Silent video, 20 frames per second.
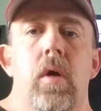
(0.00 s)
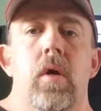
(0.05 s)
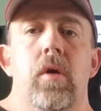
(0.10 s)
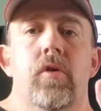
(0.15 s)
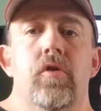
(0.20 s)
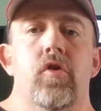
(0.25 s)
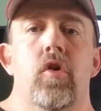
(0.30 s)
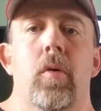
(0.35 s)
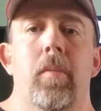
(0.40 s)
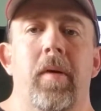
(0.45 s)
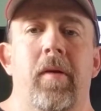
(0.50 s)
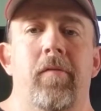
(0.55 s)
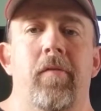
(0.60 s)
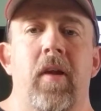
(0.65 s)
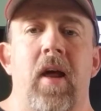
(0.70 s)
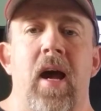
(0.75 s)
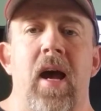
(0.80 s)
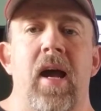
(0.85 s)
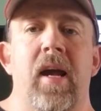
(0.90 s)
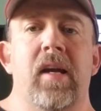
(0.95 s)
True
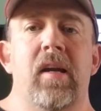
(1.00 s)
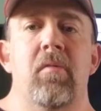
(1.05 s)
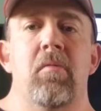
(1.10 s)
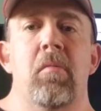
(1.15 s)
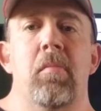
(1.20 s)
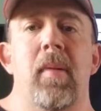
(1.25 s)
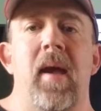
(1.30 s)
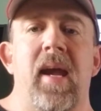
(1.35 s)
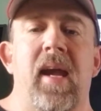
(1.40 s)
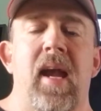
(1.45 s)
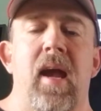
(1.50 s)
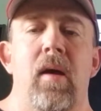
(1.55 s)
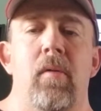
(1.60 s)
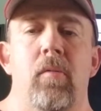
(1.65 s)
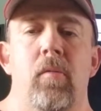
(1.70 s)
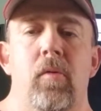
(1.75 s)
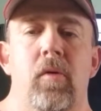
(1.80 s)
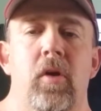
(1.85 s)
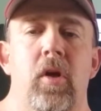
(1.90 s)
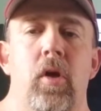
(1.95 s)
McFly coming back
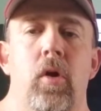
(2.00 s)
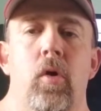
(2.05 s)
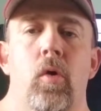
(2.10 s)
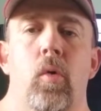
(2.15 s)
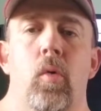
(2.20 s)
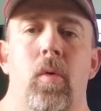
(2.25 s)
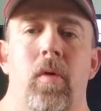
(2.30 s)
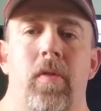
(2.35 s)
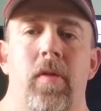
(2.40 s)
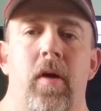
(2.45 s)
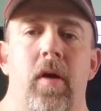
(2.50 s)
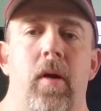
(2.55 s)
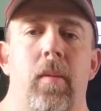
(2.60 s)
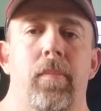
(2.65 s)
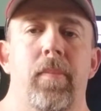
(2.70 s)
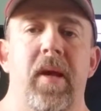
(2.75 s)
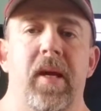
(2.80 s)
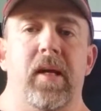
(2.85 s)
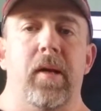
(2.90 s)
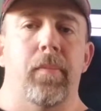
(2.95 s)
at you with a
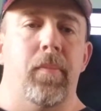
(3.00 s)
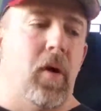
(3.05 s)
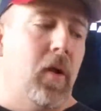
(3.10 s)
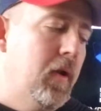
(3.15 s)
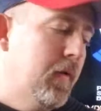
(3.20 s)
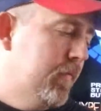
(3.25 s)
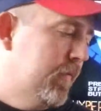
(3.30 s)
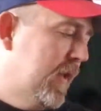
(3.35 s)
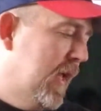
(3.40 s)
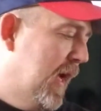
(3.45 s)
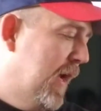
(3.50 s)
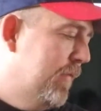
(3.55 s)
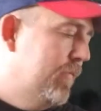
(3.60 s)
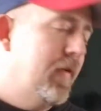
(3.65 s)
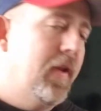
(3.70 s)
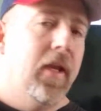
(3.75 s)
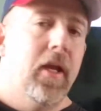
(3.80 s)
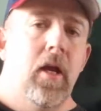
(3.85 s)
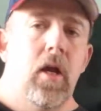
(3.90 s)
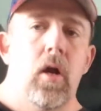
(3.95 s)
pickup on the fly
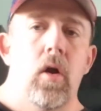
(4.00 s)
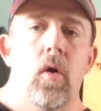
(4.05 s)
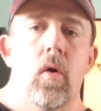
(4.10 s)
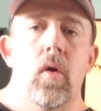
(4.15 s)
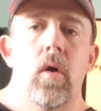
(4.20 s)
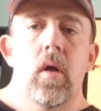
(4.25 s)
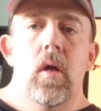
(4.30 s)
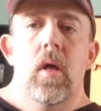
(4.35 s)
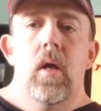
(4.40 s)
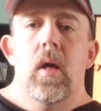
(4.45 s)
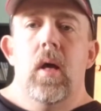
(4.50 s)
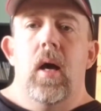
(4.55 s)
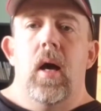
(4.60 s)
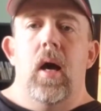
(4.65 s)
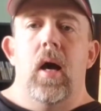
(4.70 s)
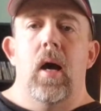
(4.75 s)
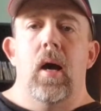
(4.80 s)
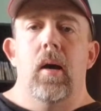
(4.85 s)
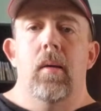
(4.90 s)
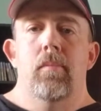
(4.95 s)
video.
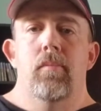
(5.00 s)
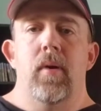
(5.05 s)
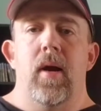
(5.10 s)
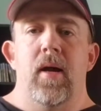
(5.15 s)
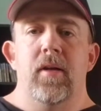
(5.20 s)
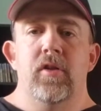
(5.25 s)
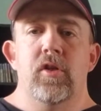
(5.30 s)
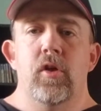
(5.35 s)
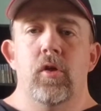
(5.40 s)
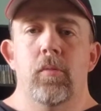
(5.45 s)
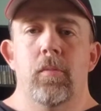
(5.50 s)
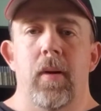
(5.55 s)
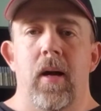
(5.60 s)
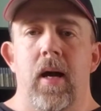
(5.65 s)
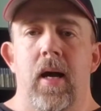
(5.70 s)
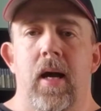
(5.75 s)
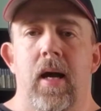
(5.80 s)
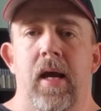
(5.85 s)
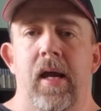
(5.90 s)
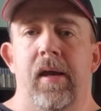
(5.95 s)
Brought to you
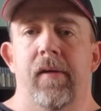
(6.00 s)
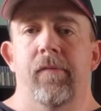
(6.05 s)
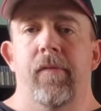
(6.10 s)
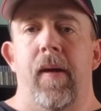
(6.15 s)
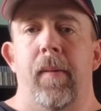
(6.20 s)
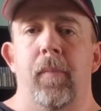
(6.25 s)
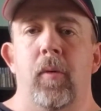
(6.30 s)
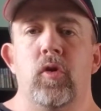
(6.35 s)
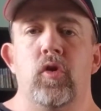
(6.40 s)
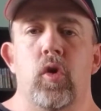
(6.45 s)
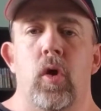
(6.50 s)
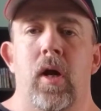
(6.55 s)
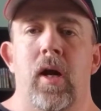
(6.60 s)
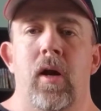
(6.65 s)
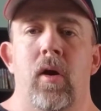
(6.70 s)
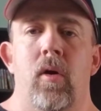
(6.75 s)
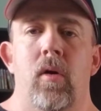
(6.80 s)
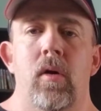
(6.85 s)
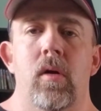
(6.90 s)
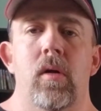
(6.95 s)
by Vapor
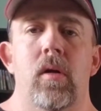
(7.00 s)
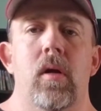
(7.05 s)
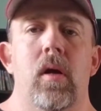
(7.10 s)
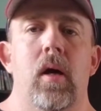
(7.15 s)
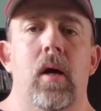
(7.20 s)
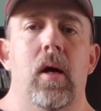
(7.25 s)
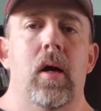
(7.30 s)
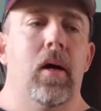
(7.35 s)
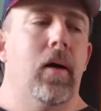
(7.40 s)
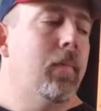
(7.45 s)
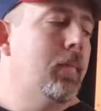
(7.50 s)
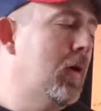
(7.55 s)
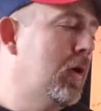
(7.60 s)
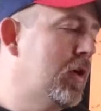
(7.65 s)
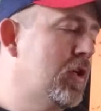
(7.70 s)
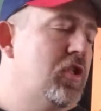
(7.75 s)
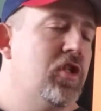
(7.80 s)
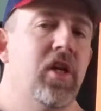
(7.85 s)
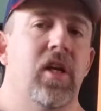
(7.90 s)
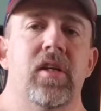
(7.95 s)
Trail on
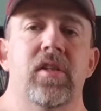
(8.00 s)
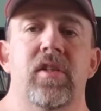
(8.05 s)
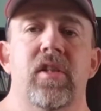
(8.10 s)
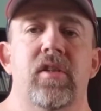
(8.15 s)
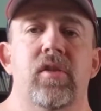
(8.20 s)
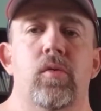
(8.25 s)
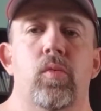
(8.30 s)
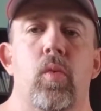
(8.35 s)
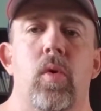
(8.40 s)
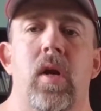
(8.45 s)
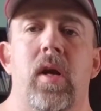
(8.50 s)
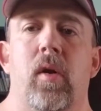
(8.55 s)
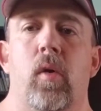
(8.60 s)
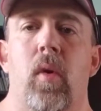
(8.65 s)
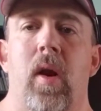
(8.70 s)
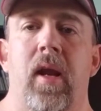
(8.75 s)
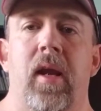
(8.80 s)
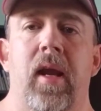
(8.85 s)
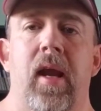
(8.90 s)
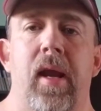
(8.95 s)
the Genesis. What a
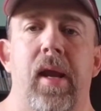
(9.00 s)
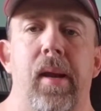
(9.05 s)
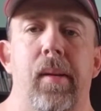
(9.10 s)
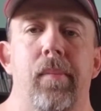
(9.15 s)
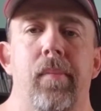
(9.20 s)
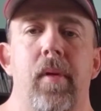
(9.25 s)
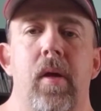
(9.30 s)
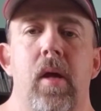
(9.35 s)
great game.